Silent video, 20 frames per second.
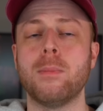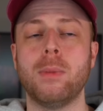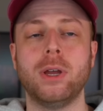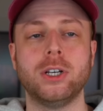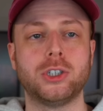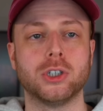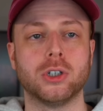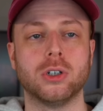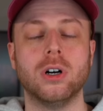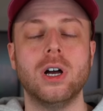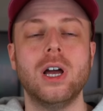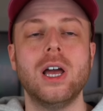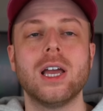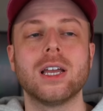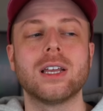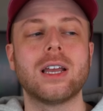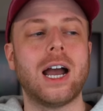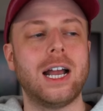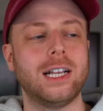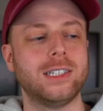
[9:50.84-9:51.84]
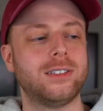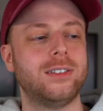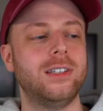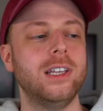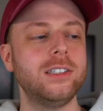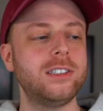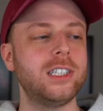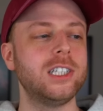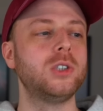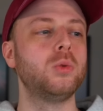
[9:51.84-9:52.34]
Mitchell. Guys,
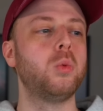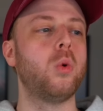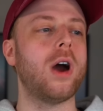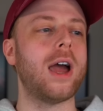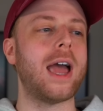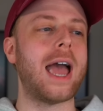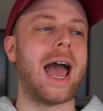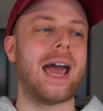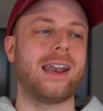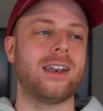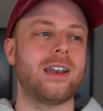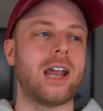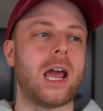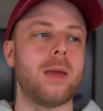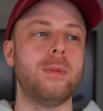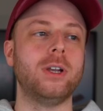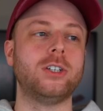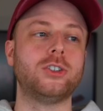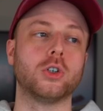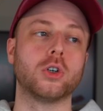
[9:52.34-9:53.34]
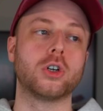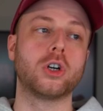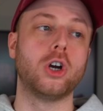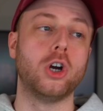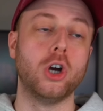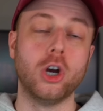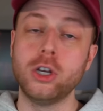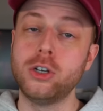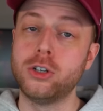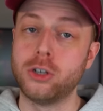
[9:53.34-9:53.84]
this is what Adonai Mitchell
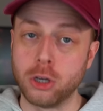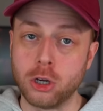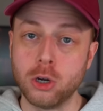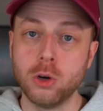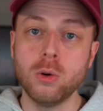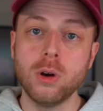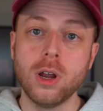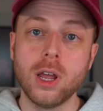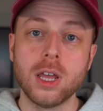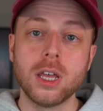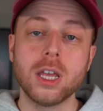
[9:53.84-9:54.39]
could do